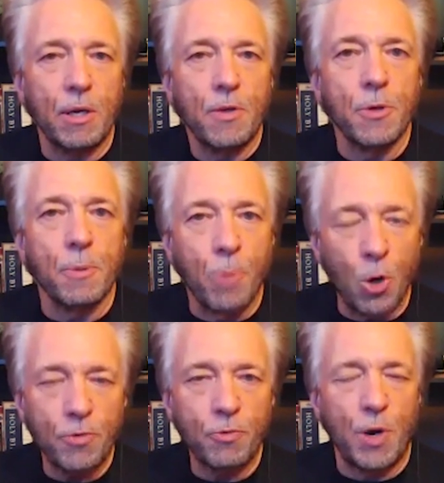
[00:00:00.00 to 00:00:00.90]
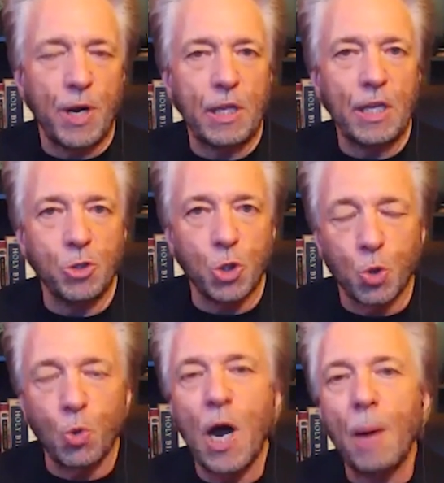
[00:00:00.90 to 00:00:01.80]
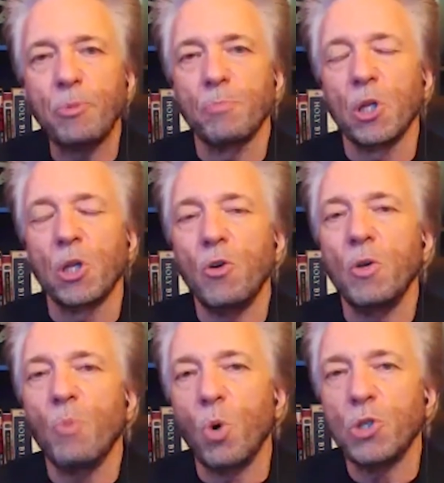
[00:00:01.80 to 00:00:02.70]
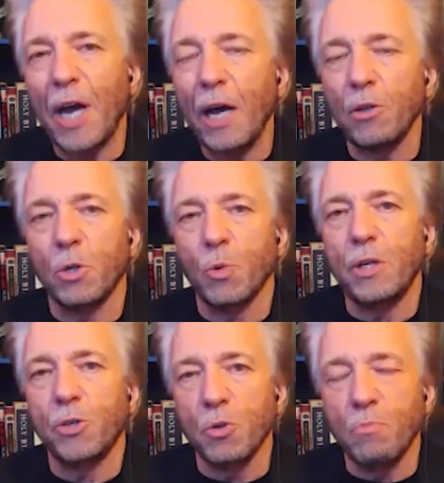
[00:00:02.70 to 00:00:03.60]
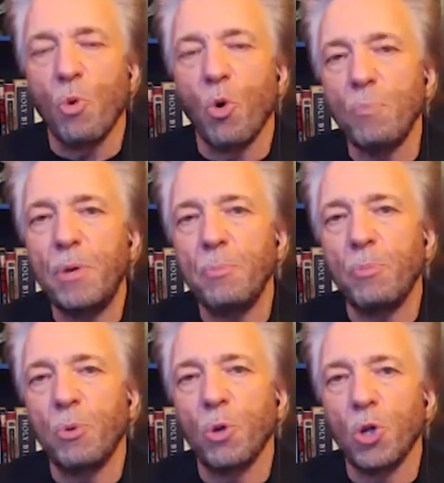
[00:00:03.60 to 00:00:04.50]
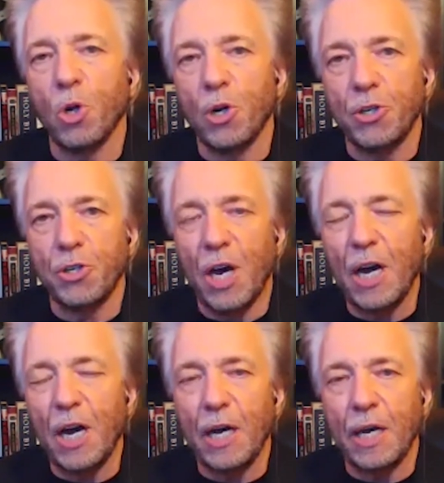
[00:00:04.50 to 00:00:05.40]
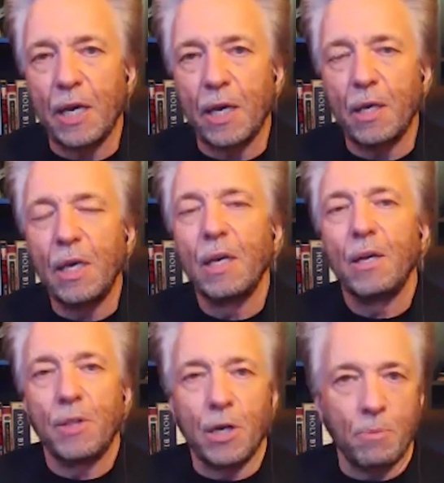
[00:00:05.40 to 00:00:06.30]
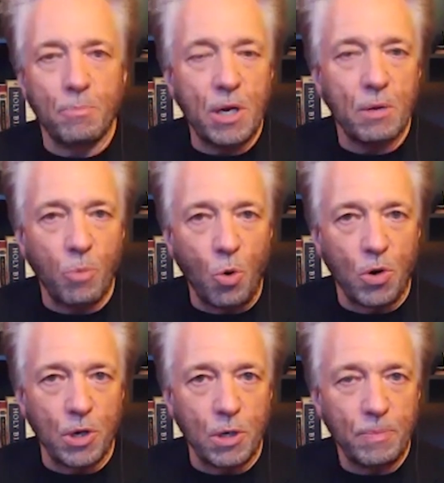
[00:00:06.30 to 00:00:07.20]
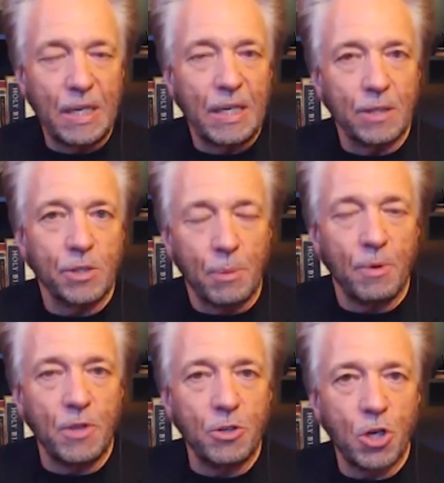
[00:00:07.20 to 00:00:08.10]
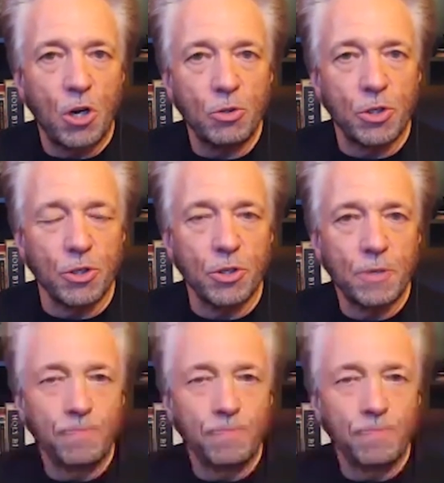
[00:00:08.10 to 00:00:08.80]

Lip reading: The birth rate has dropped below the mortality rate. So more people are dying than are being born in some of these cultures.